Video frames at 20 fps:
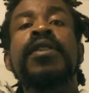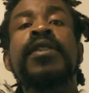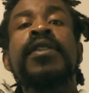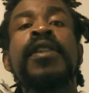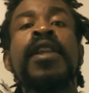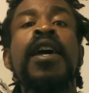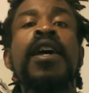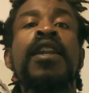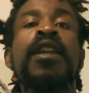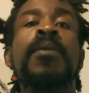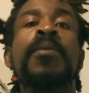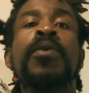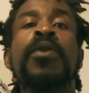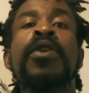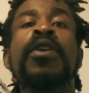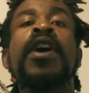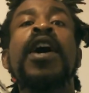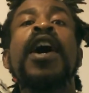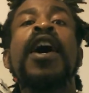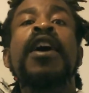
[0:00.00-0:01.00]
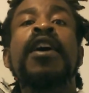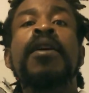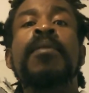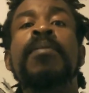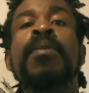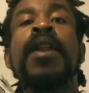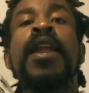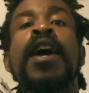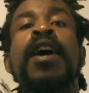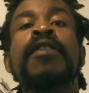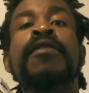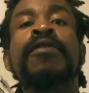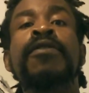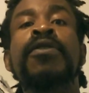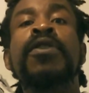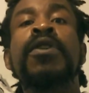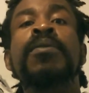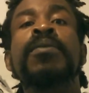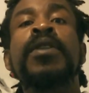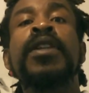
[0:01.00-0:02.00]
stand up on a higher
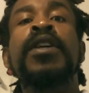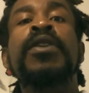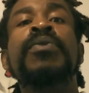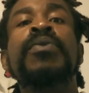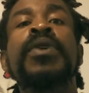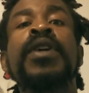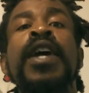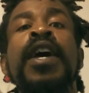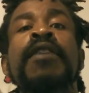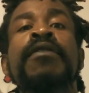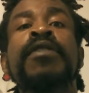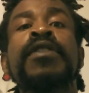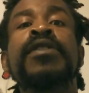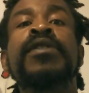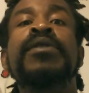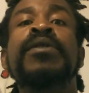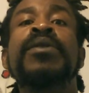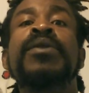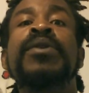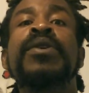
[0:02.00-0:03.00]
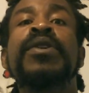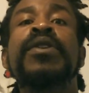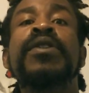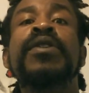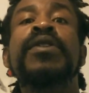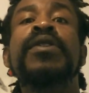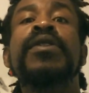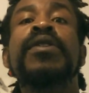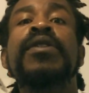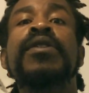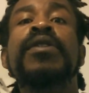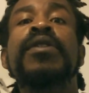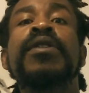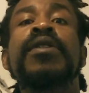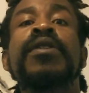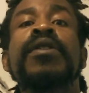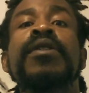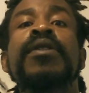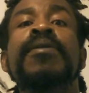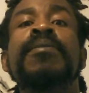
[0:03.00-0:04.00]
platform than we ever stood on.
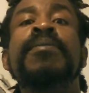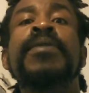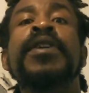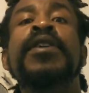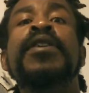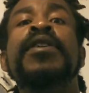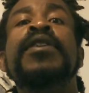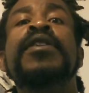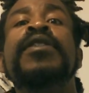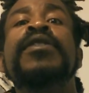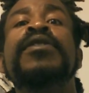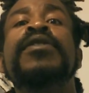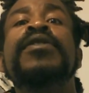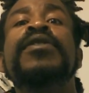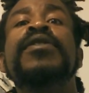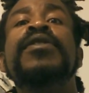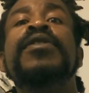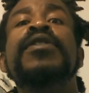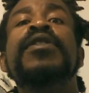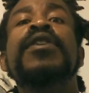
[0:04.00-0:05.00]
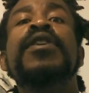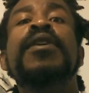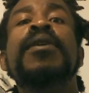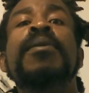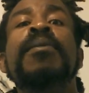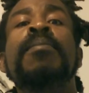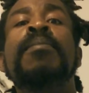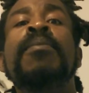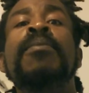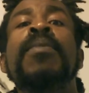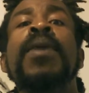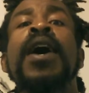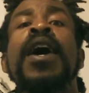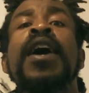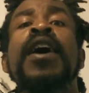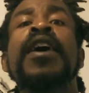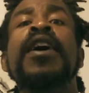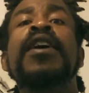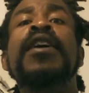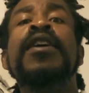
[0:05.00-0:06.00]
Because
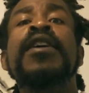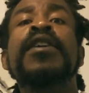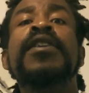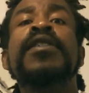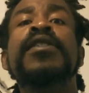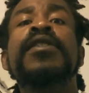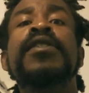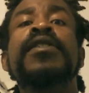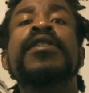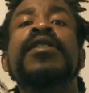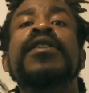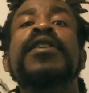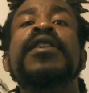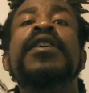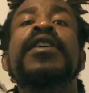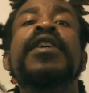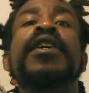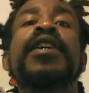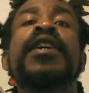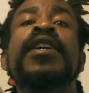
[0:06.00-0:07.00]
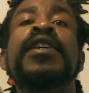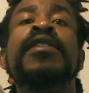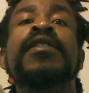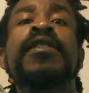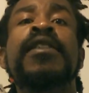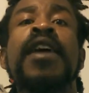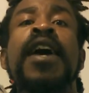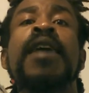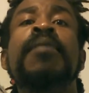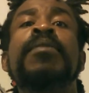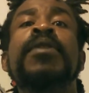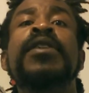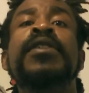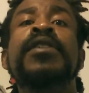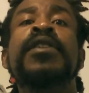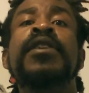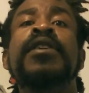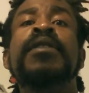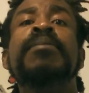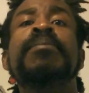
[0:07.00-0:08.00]
by us
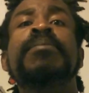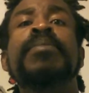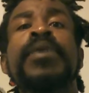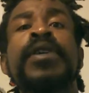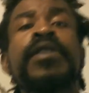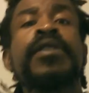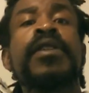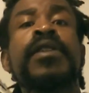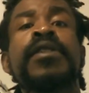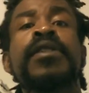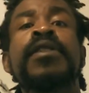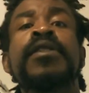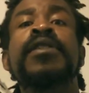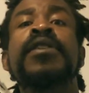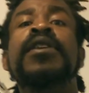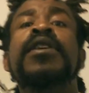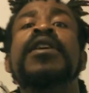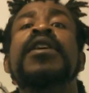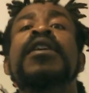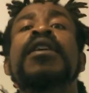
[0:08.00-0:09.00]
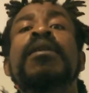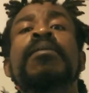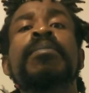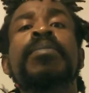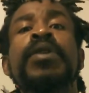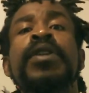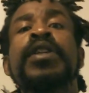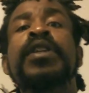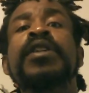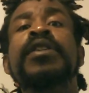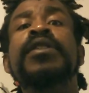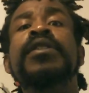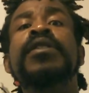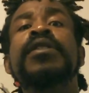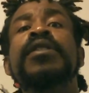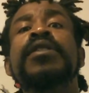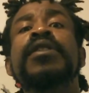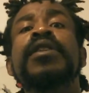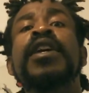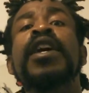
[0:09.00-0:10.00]
establishing businesses and companies
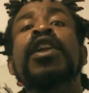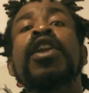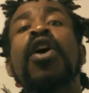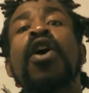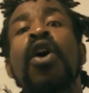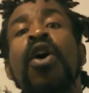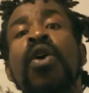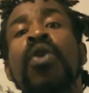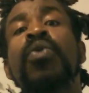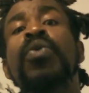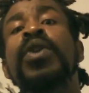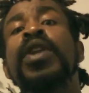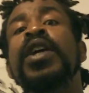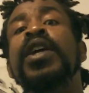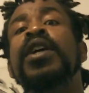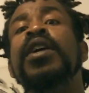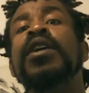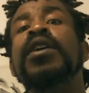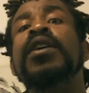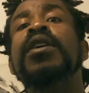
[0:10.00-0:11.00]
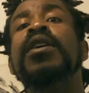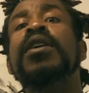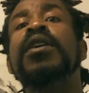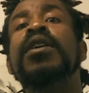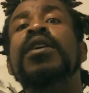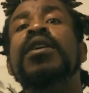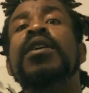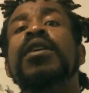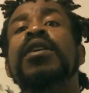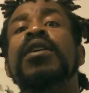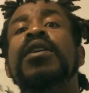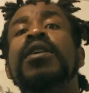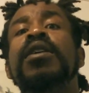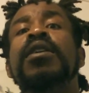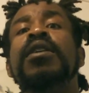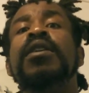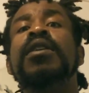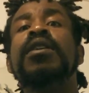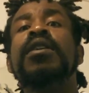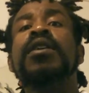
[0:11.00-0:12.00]
and owning
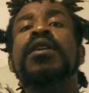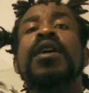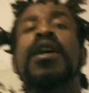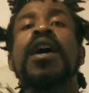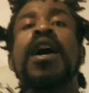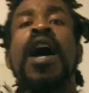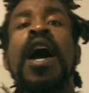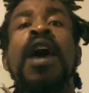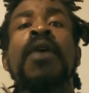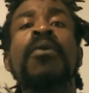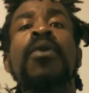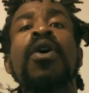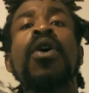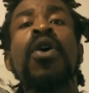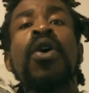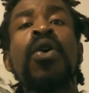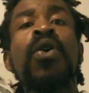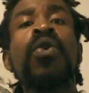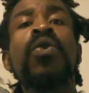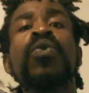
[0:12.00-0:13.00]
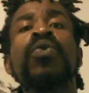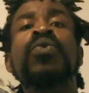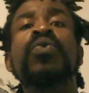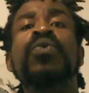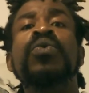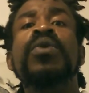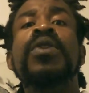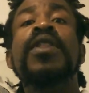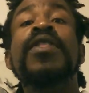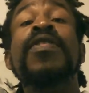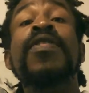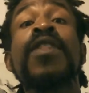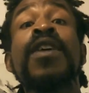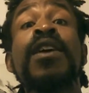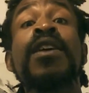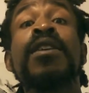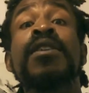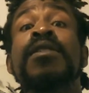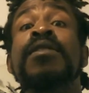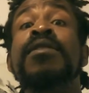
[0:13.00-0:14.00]
our own
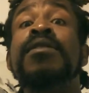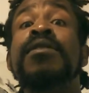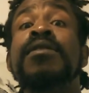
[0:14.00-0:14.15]
things,